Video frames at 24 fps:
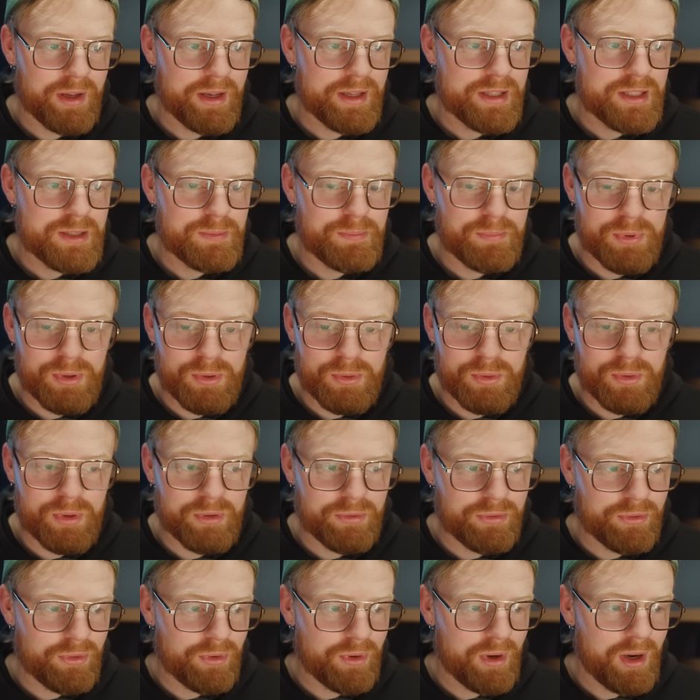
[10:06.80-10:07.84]
It's
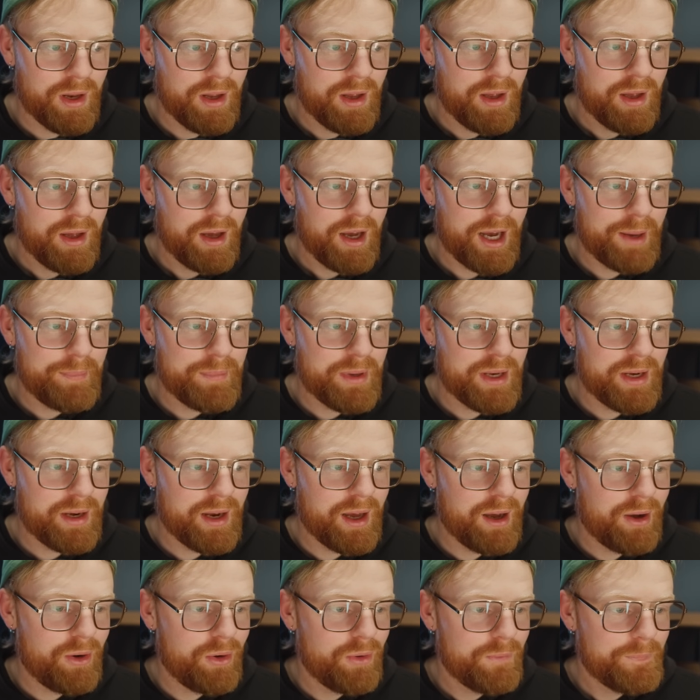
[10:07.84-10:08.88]
beautiful. I mean,
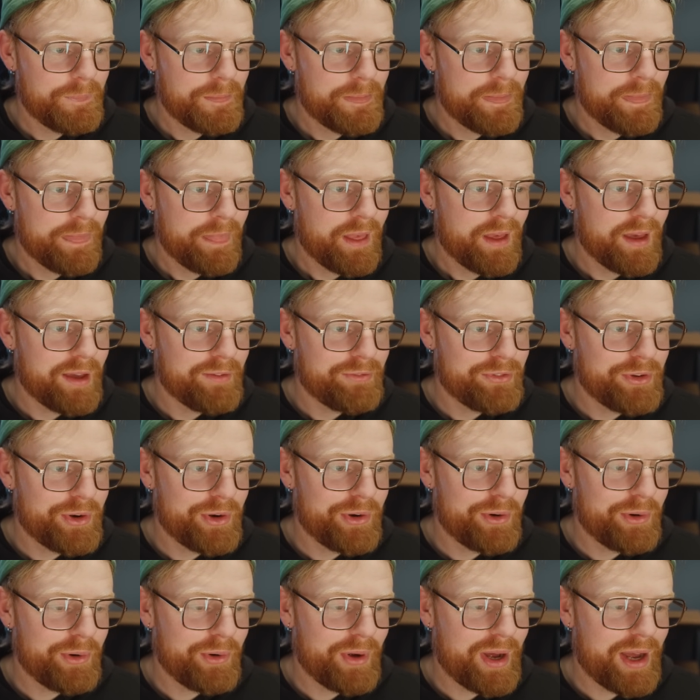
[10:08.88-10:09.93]
now, if
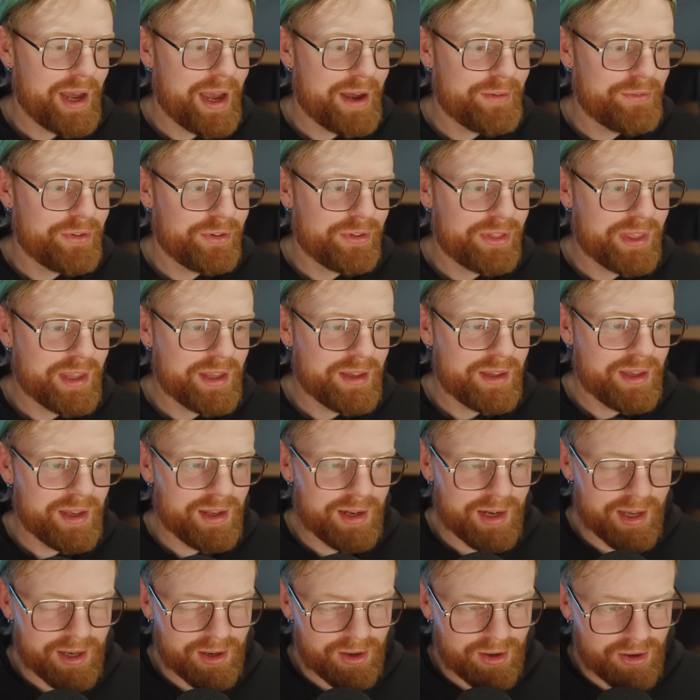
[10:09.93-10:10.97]
you're ever thinking
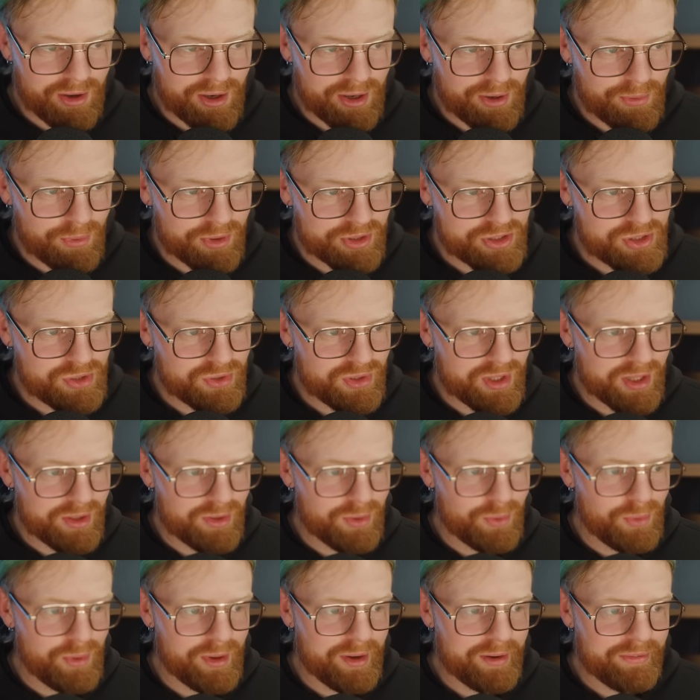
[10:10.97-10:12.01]
like, oh, what should I
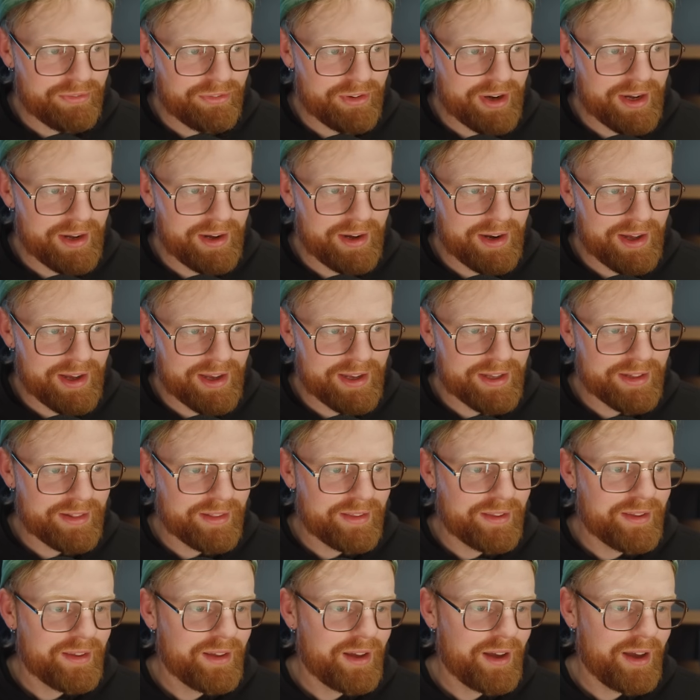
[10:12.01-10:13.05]
do on a Friday
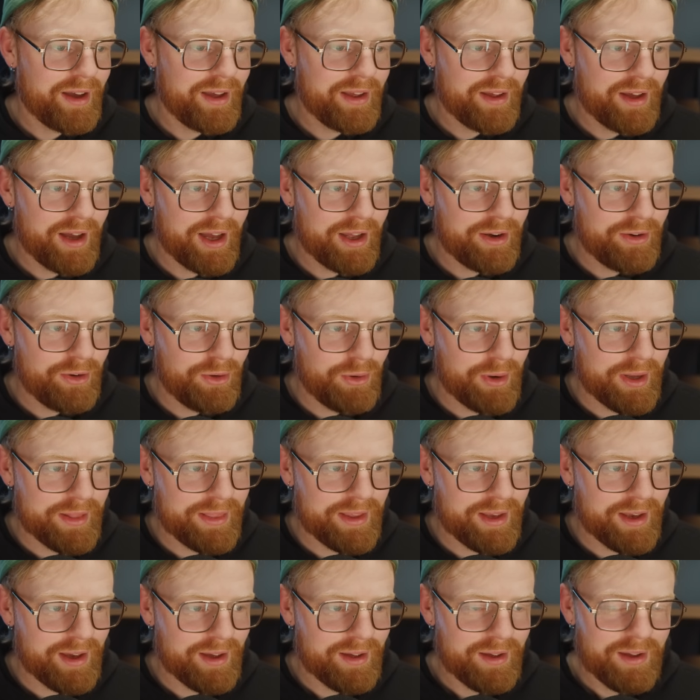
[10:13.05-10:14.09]
night? I have no
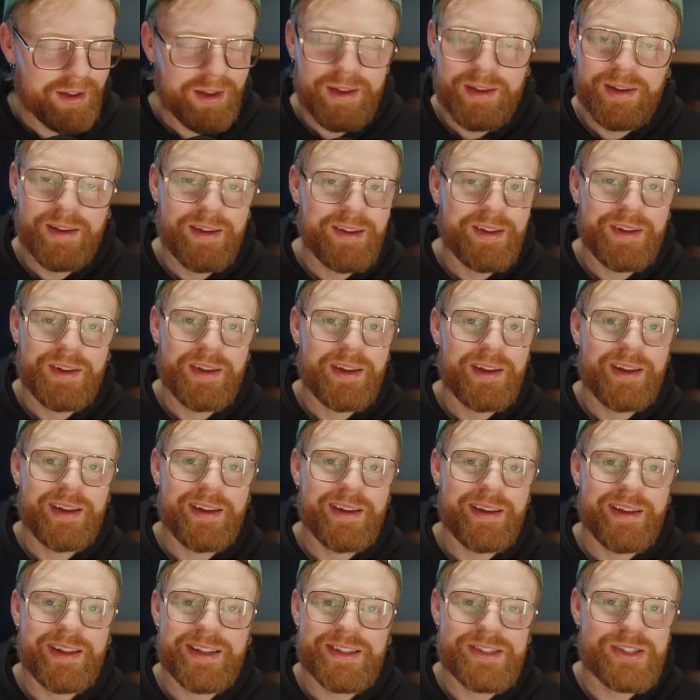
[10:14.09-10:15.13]
idea.
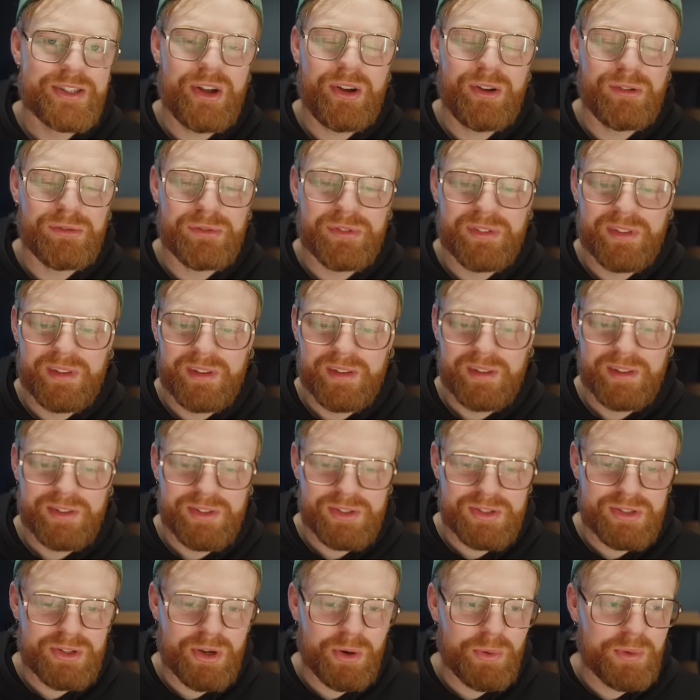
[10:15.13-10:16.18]
Solved.
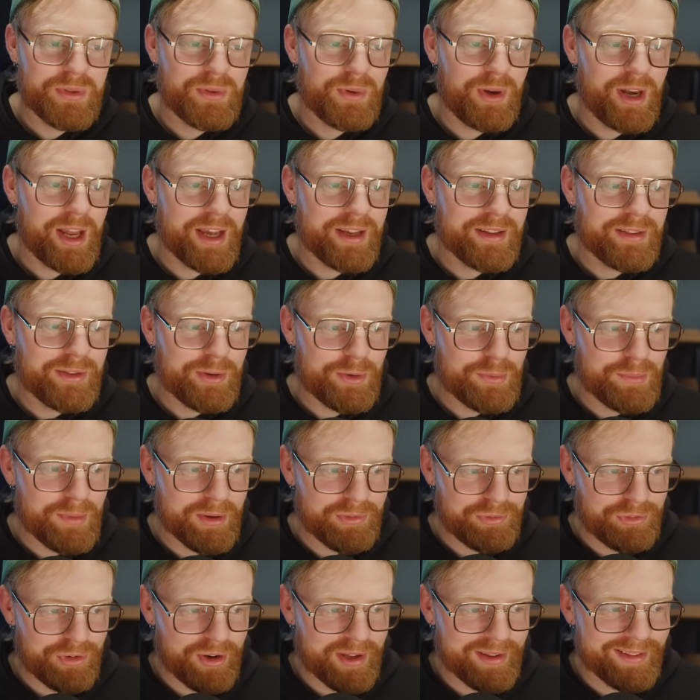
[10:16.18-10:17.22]
Just go into Lightroom, my
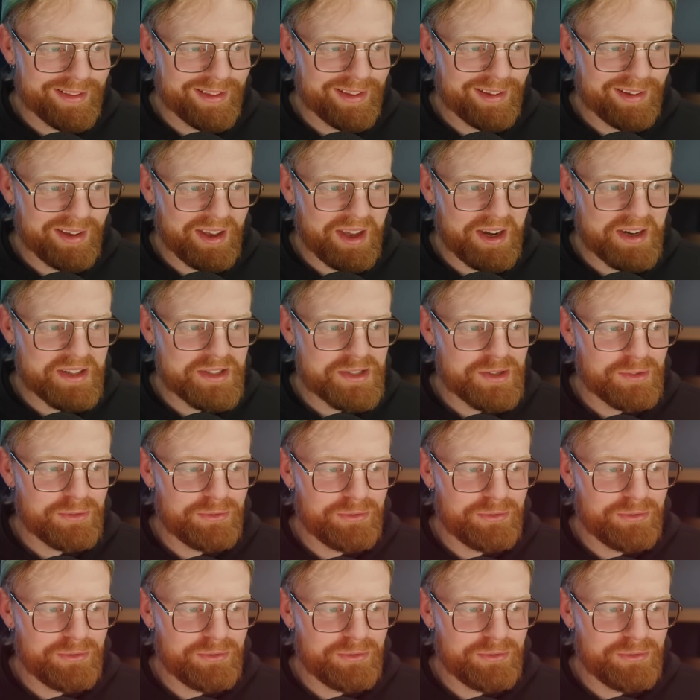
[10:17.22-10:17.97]
friend, edit some